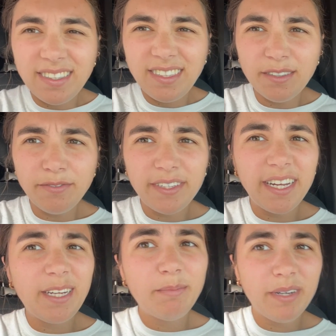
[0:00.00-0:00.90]
Don't
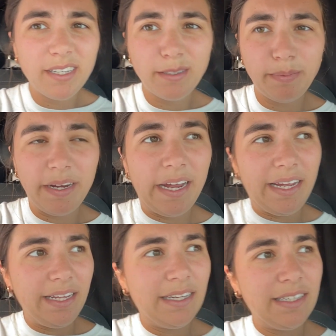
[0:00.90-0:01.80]
forget your bug
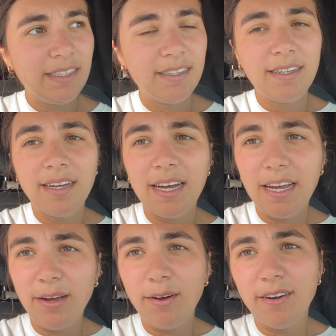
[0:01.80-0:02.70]
spray.
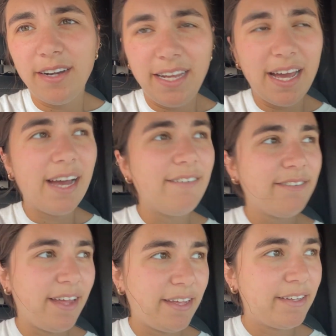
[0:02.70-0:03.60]
I already have
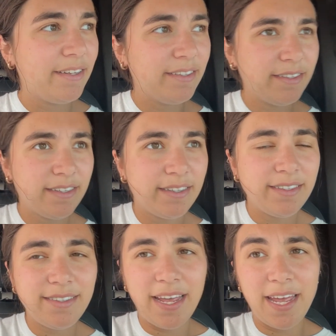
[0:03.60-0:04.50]
like
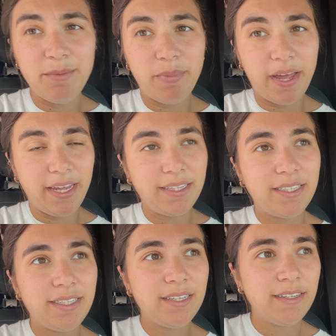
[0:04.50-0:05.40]
10
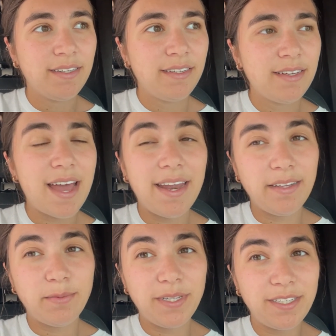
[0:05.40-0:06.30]
bites, and
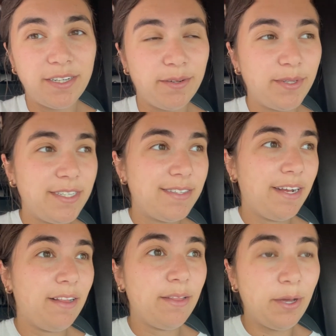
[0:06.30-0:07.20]
it's winter, which is
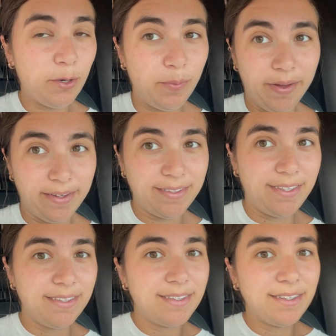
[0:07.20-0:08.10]
their low bug
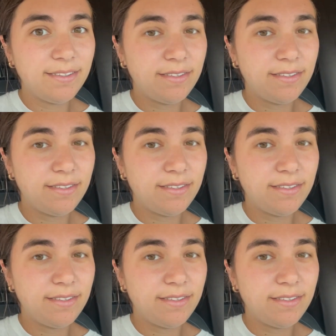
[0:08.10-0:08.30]
season.